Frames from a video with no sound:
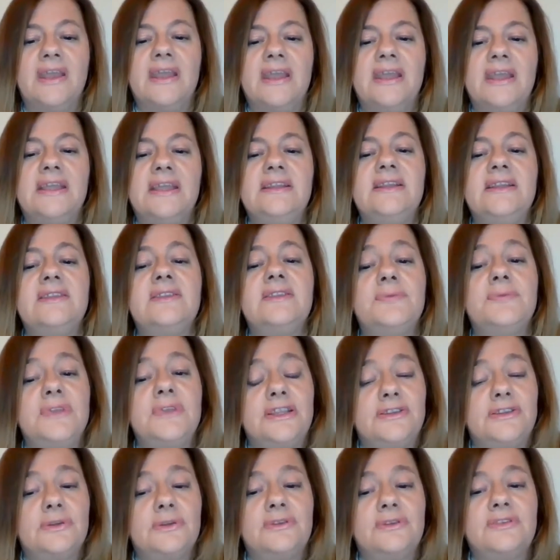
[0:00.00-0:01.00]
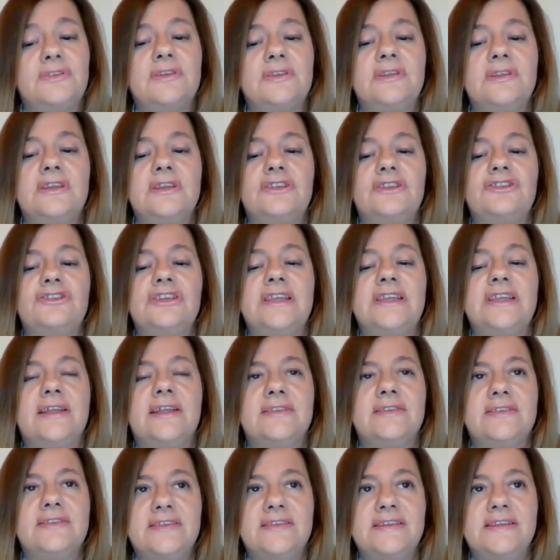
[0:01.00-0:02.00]
In these videos, she
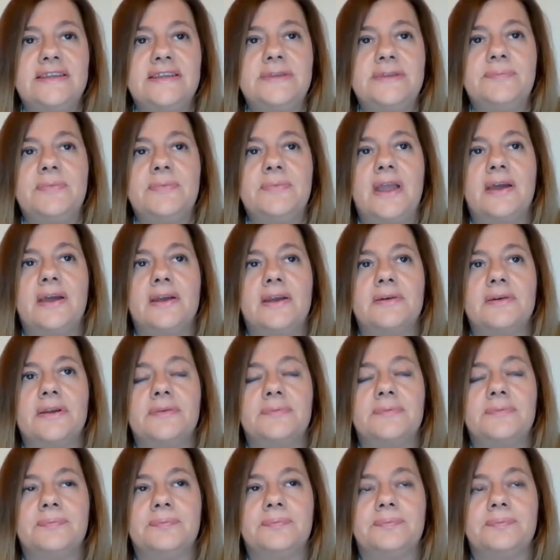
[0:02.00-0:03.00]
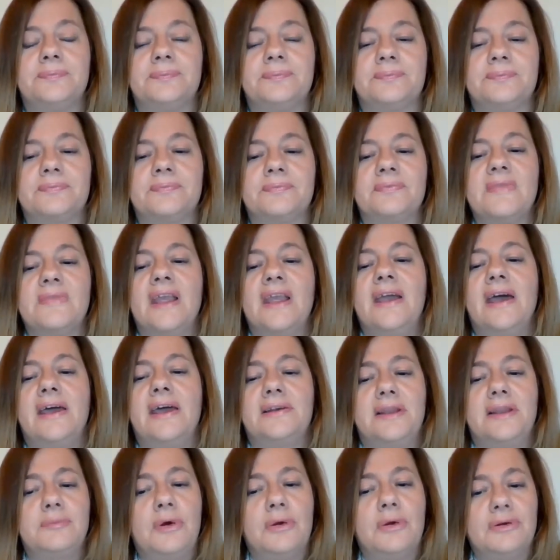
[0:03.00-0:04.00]
can see her
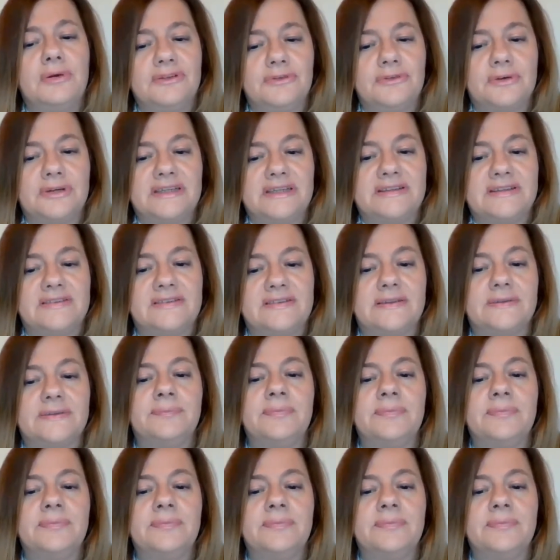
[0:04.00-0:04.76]
laboratories,